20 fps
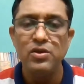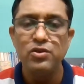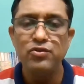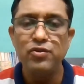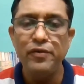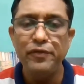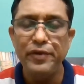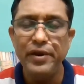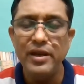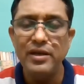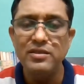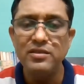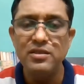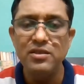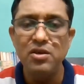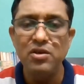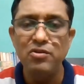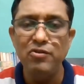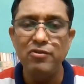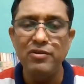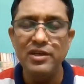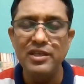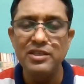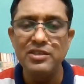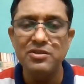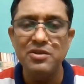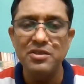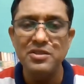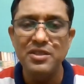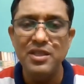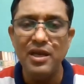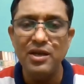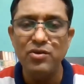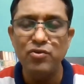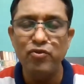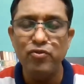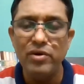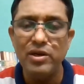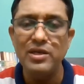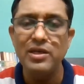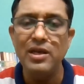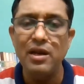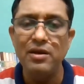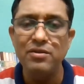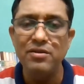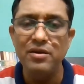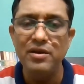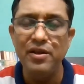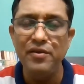So, friends, here we will discuss that what are the